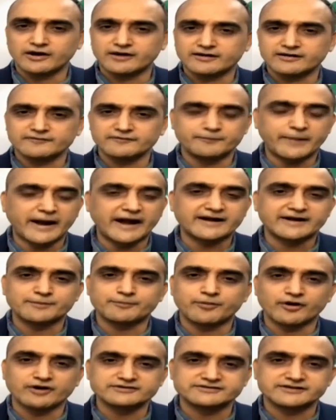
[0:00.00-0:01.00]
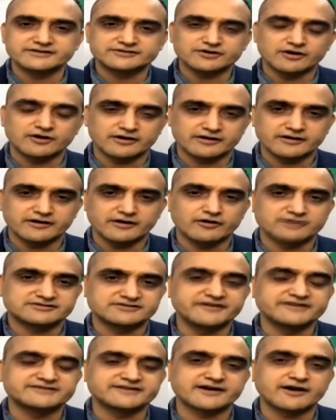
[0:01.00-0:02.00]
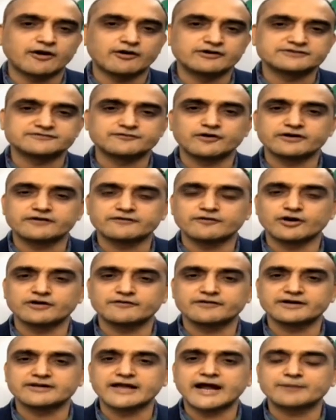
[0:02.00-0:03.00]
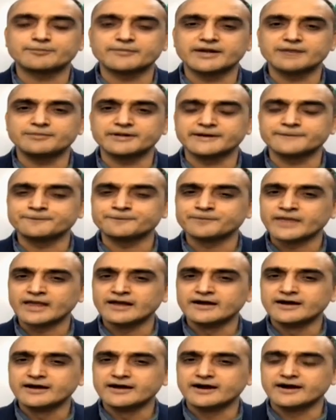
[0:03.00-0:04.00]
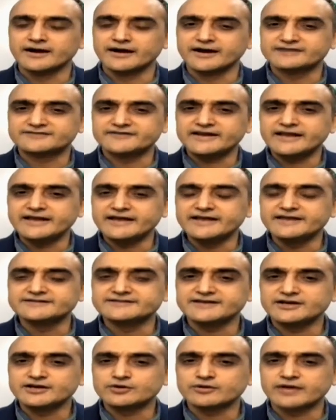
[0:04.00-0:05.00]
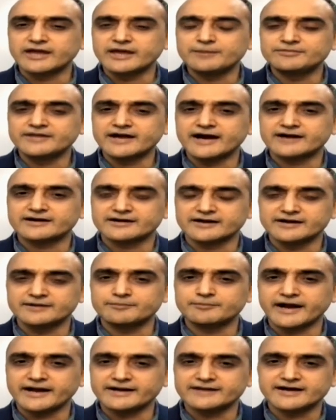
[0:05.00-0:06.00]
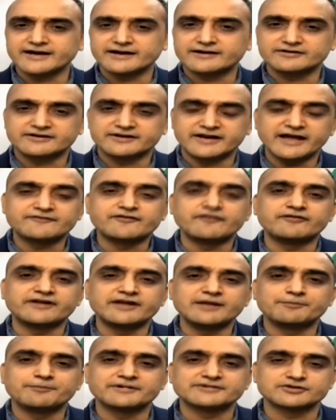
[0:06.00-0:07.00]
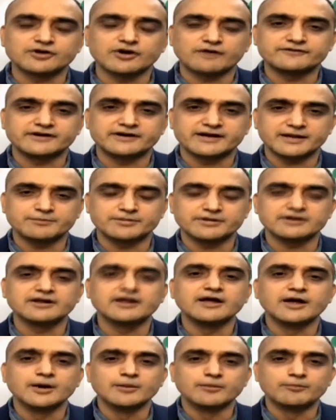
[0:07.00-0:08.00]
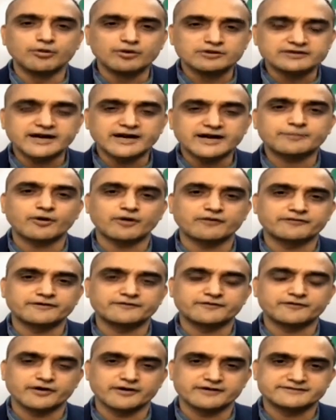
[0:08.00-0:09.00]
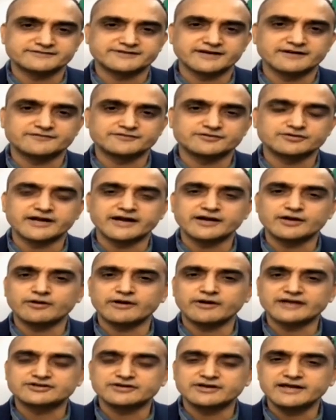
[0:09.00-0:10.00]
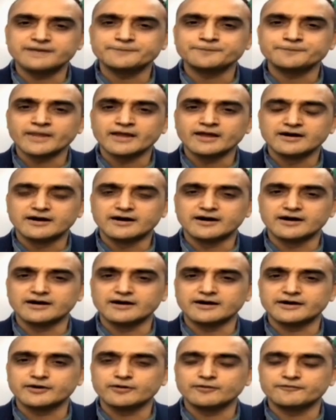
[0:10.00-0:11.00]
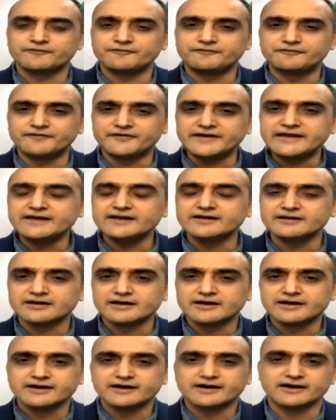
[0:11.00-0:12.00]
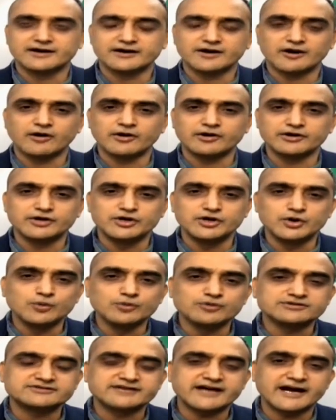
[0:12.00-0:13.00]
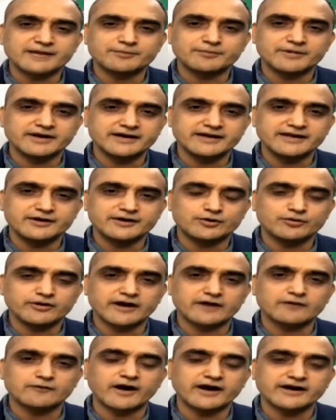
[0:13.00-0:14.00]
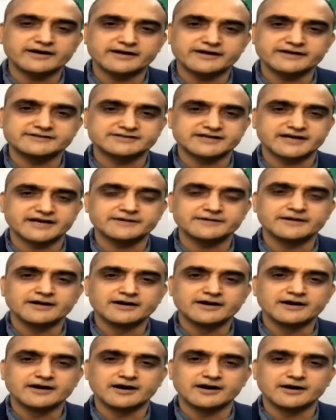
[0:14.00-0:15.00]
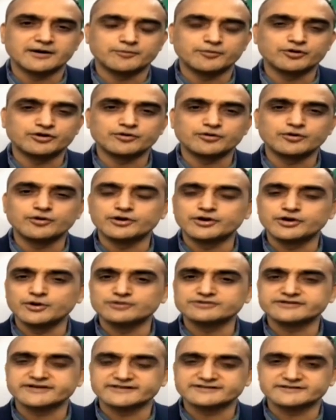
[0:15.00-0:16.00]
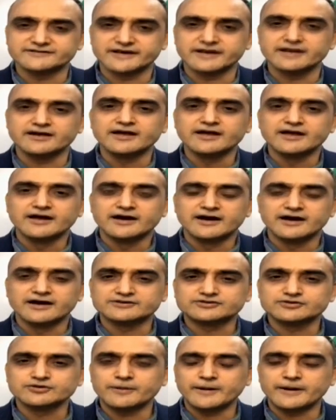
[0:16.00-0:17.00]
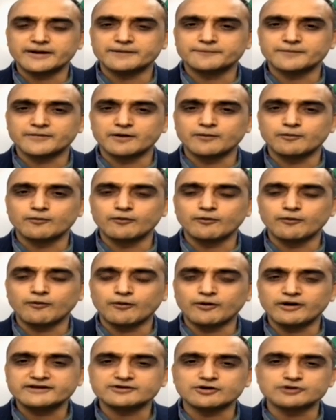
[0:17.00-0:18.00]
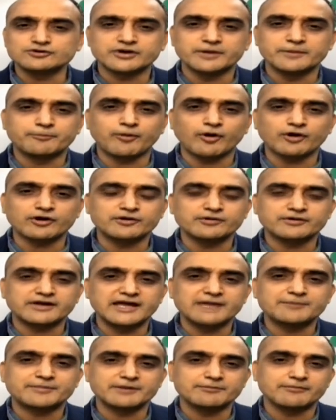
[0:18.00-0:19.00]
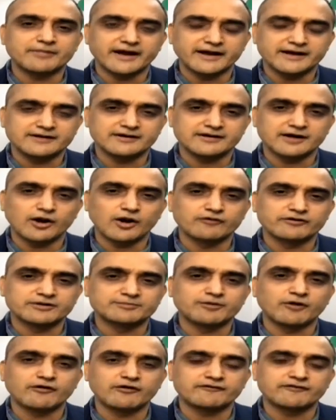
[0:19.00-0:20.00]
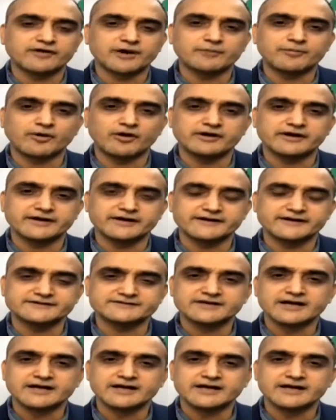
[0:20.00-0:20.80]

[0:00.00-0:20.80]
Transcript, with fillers: bank deposits or or savings accounts what, whatever that may be uh, it's very easy to keep that in mind that take 15% off the table book that profit for yourself so that you can actually uh, you know feel uh, or use that money to advantage and uh, put to good use as well. Uh, so, uh, what is also important to keep in mind, along with power of compounding, is